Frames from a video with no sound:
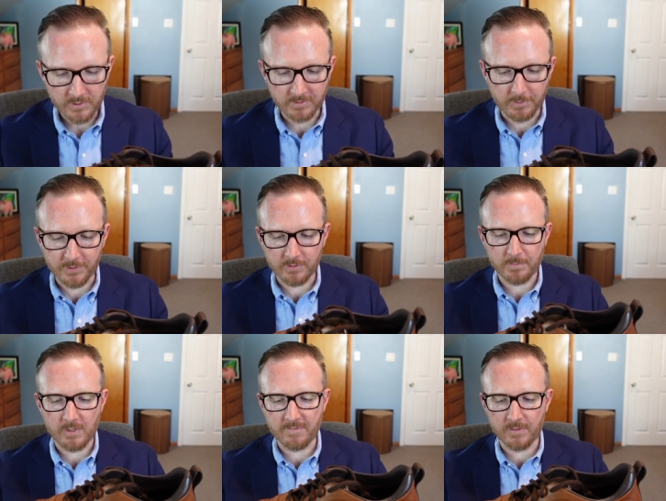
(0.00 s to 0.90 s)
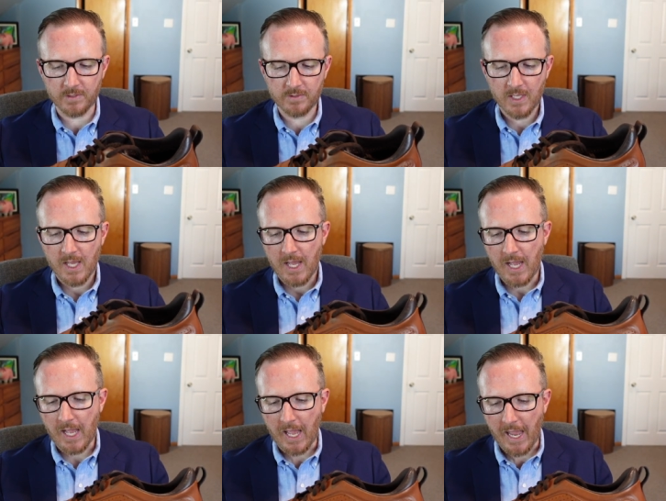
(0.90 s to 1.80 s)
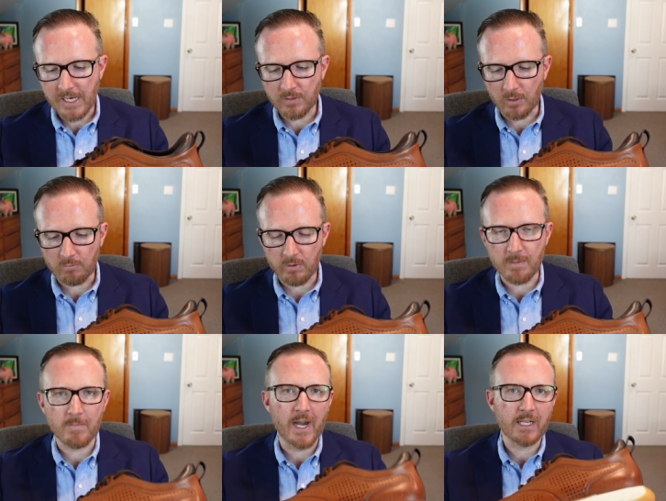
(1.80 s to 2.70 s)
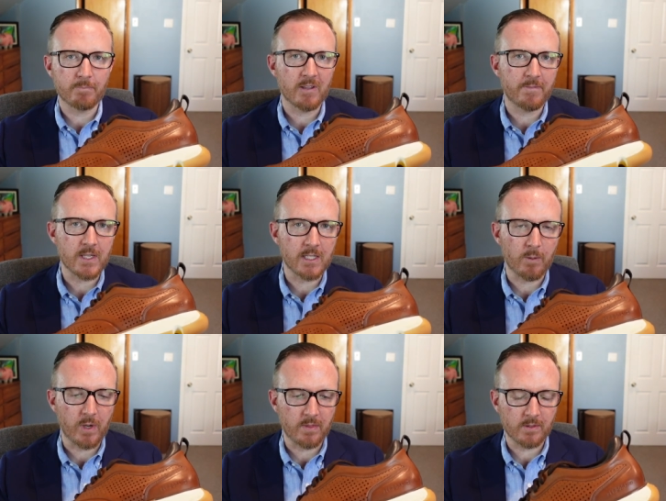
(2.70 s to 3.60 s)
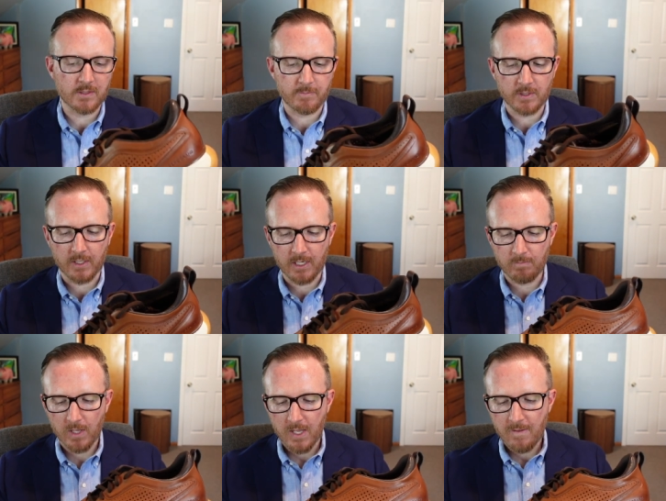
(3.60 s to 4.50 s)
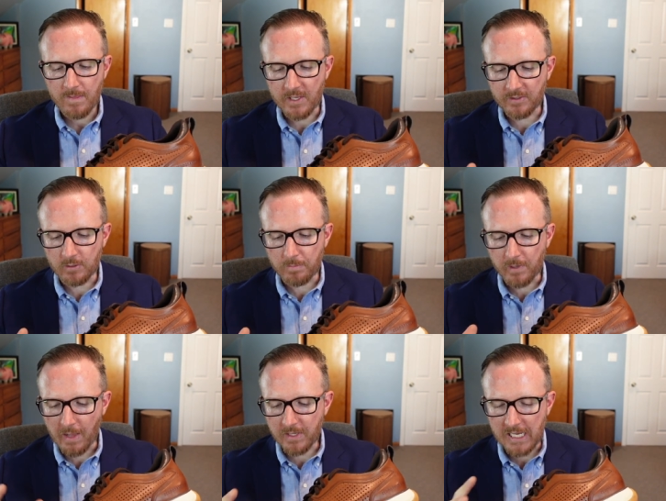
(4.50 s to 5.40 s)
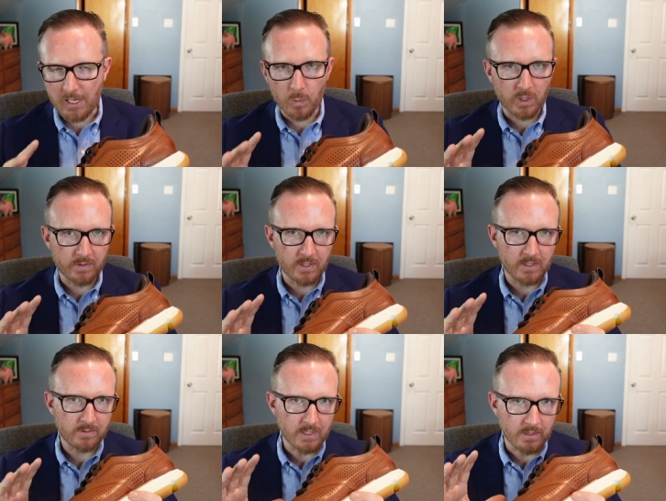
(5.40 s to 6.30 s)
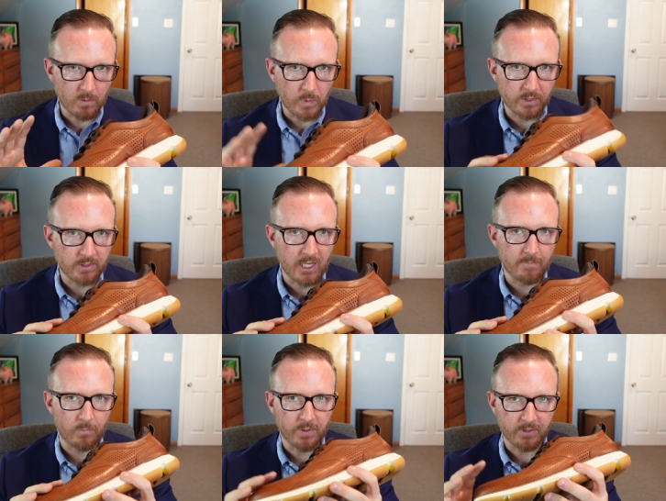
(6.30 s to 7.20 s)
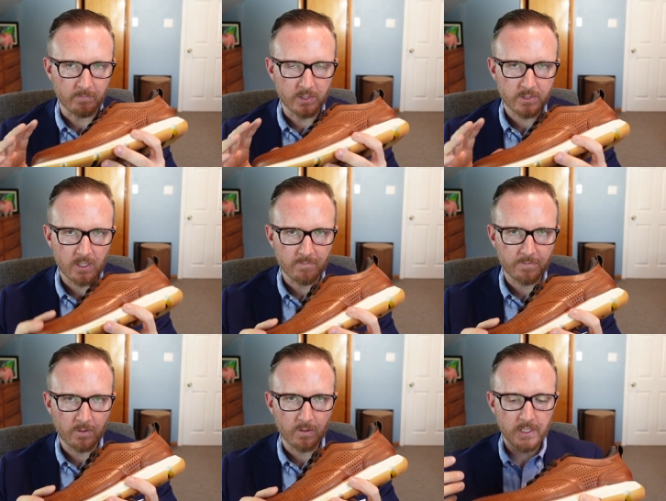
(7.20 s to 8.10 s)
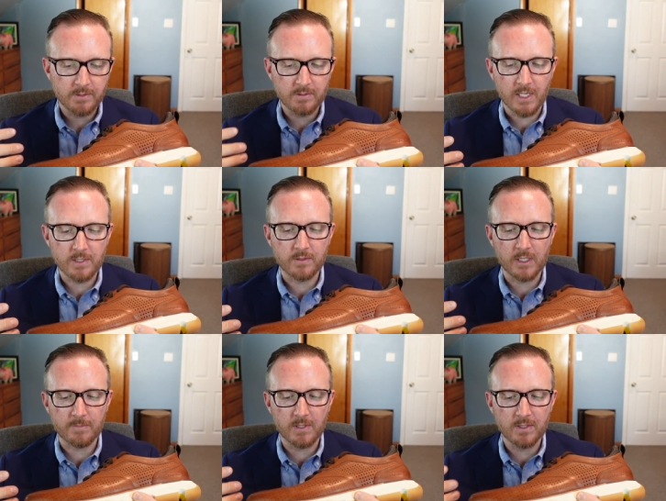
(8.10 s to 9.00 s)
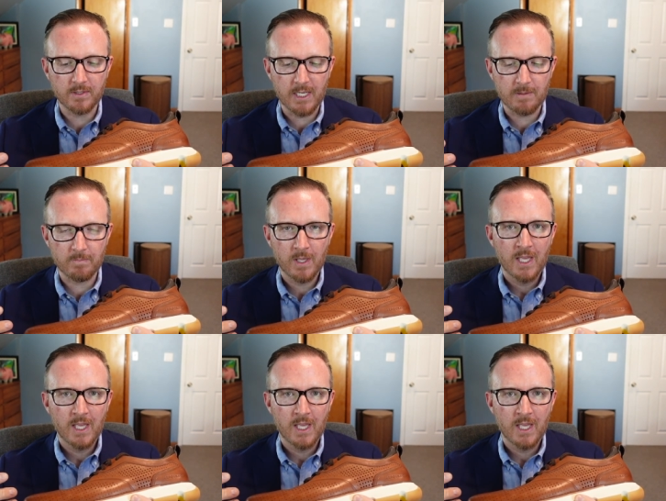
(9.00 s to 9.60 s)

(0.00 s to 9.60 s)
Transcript: this is personal preference. I don't really mind if my feet get wet in the summertime. These you probably can't wear these in the wintertime with as much comfort. It's essentially going to be the same